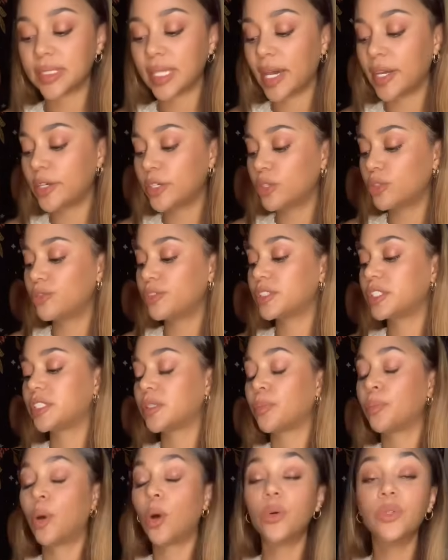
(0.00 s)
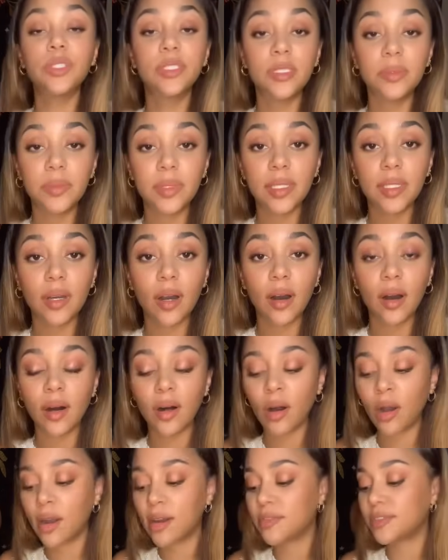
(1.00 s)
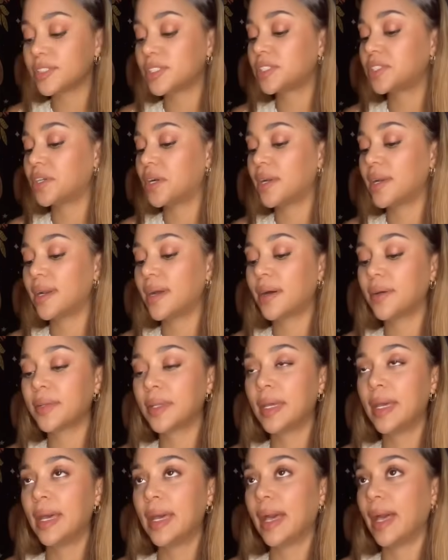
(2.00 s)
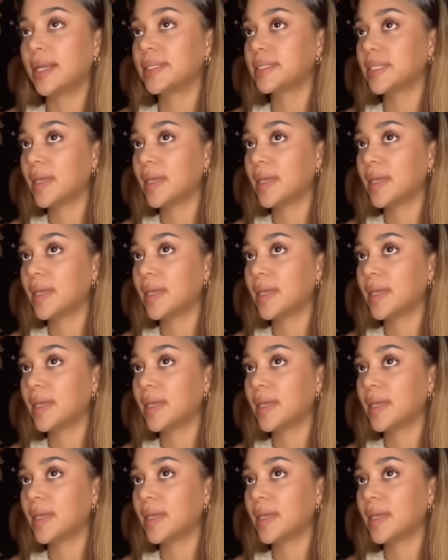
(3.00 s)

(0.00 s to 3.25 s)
I don't know if it's supposed to be, y'all, or if it started out as,